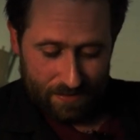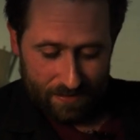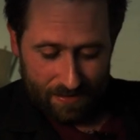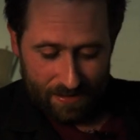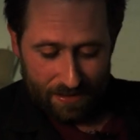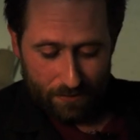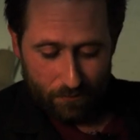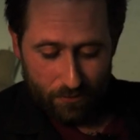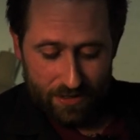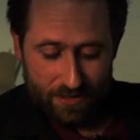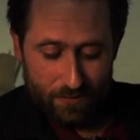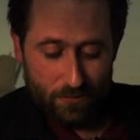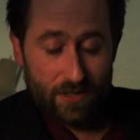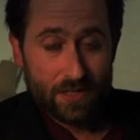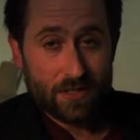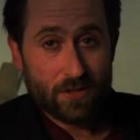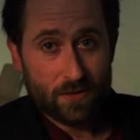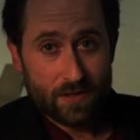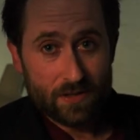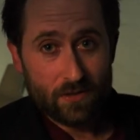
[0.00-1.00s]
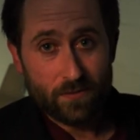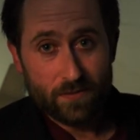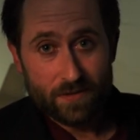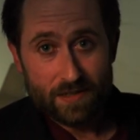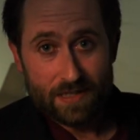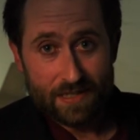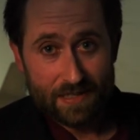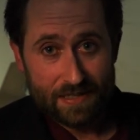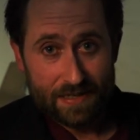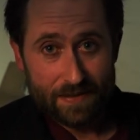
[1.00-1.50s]
And the reason why I do it is
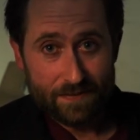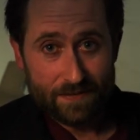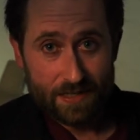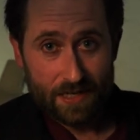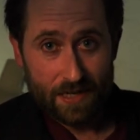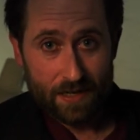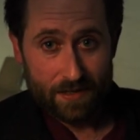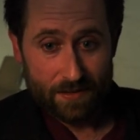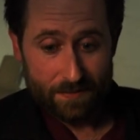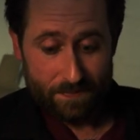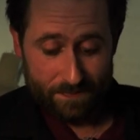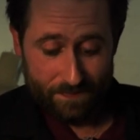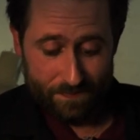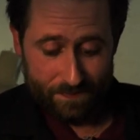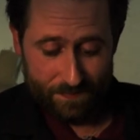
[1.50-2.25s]
obviously to save time.